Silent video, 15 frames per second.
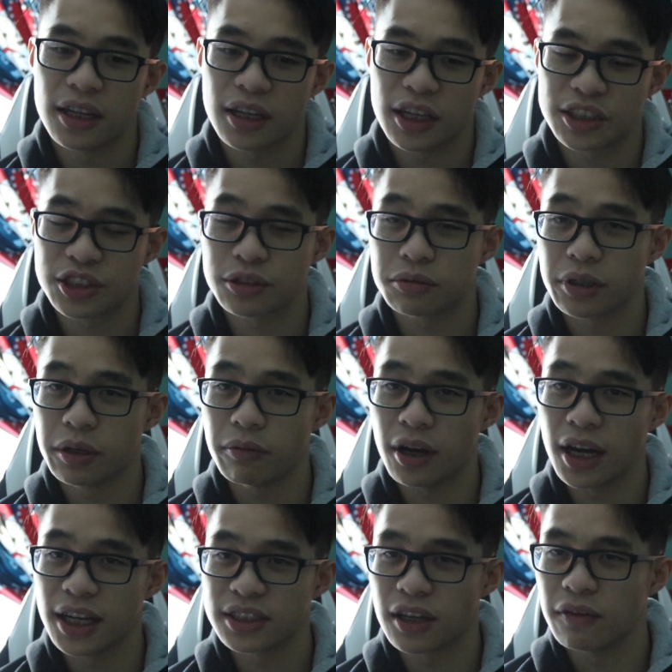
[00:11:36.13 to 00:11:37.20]

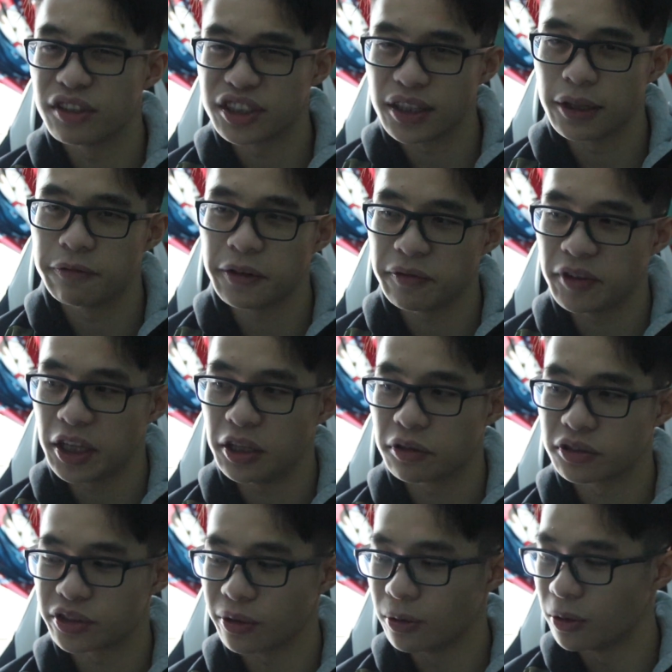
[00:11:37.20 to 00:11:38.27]
History-wise, obviously 15
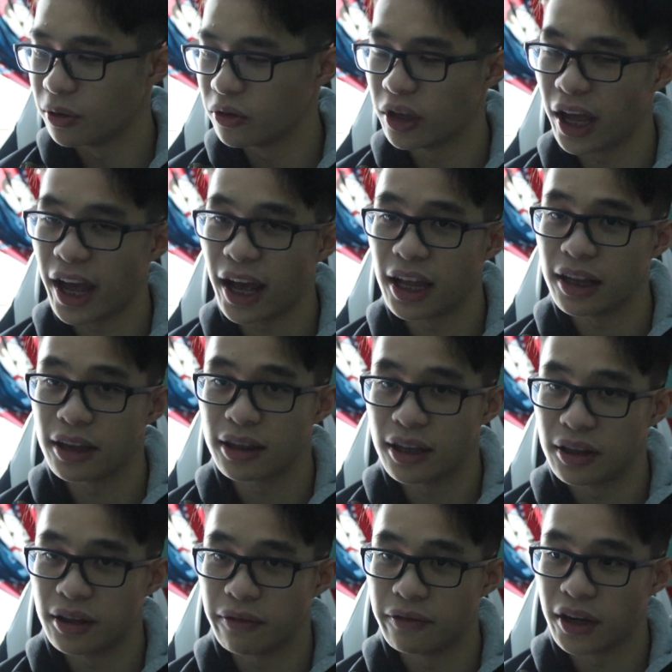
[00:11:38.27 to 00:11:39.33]
years old at
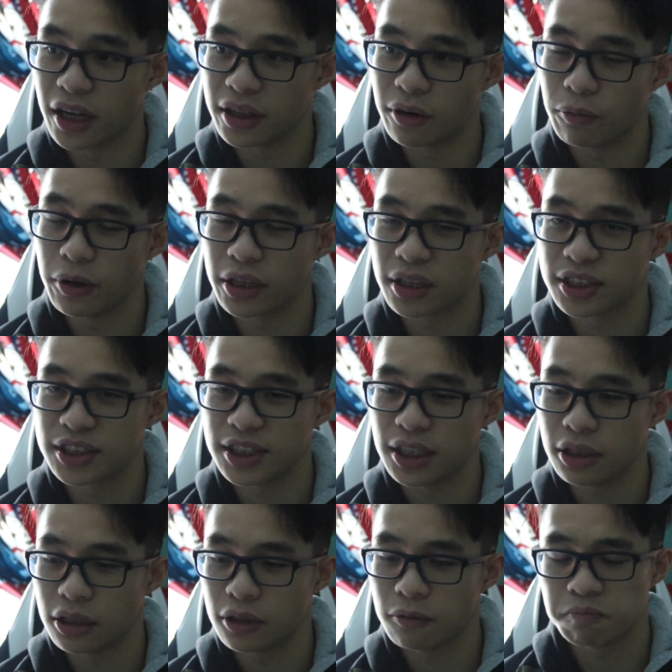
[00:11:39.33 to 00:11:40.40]
the Nevada Wynn
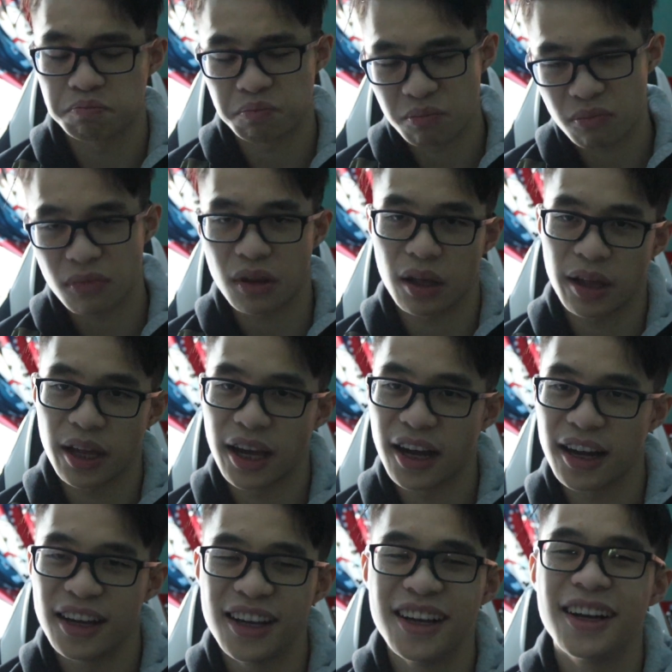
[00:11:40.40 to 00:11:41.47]
Casino.
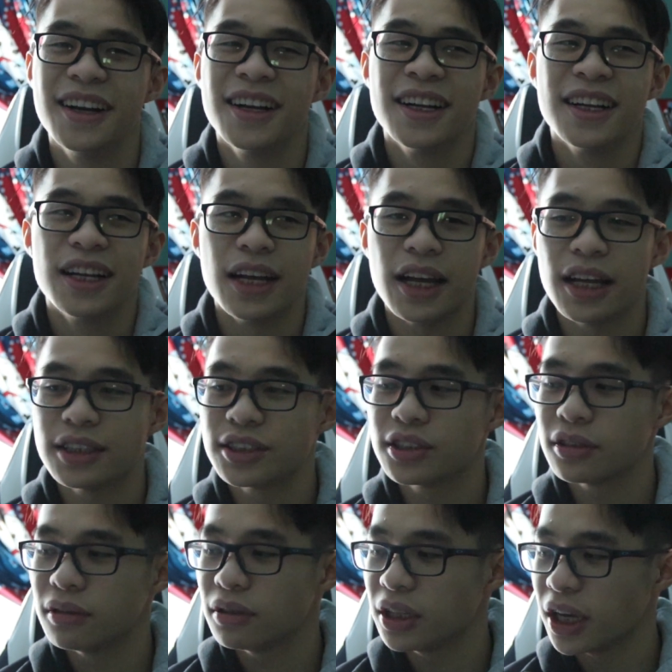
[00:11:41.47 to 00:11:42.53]
Yeah. And
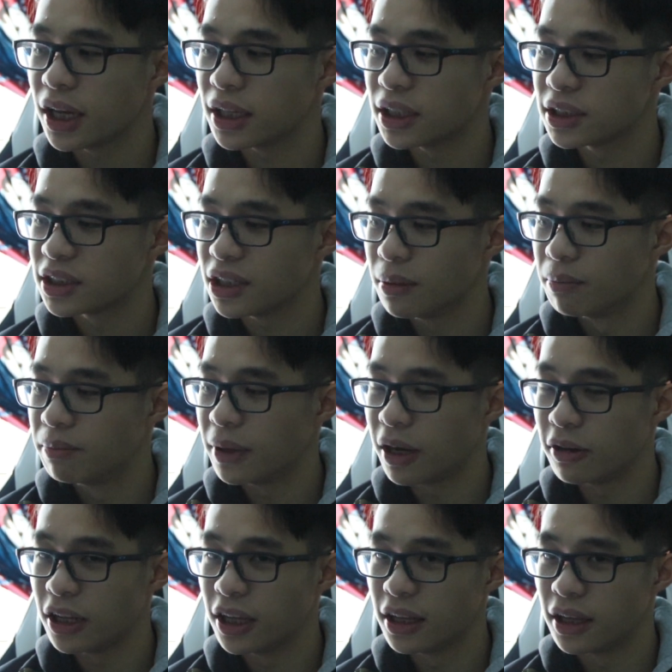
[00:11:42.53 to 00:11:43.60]
so yeah, that's
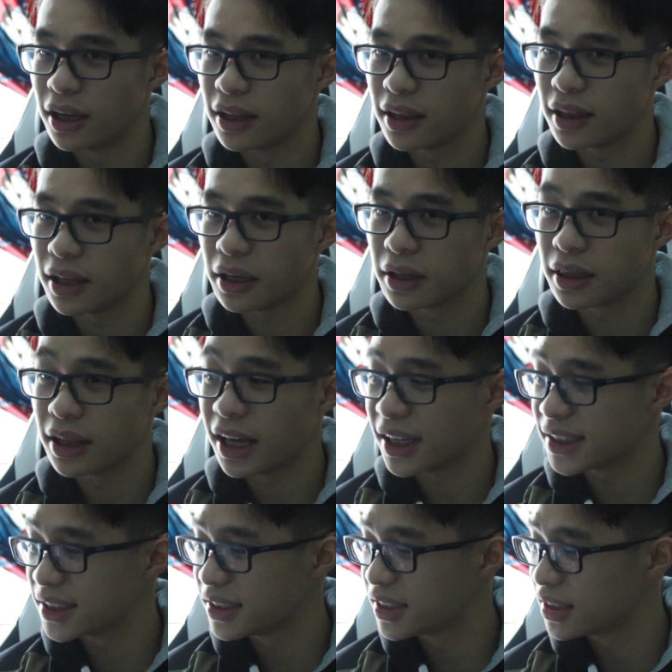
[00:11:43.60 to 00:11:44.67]
about it. I think
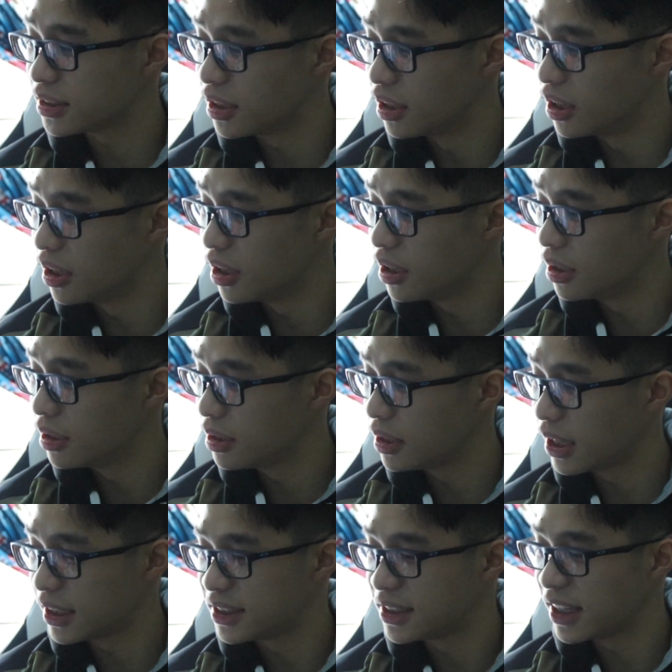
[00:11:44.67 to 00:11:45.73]
that's
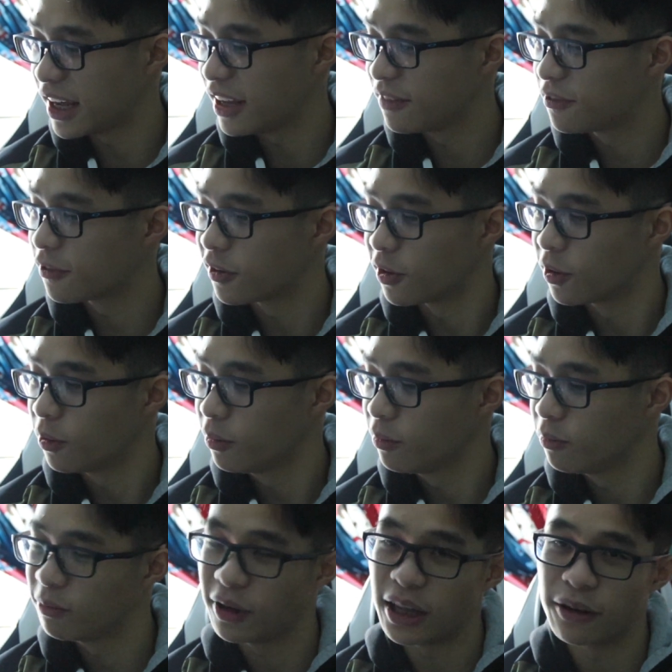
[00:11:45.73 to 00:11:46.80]
that for
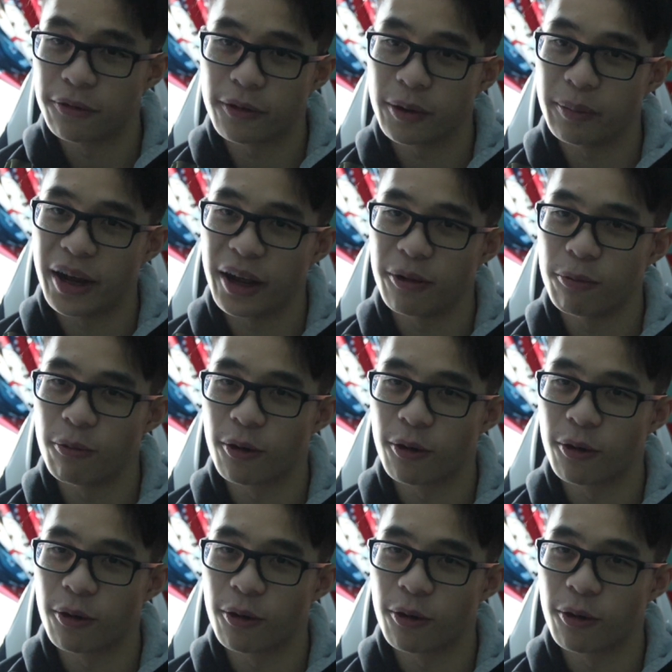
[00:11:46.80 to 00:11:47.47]
whatever my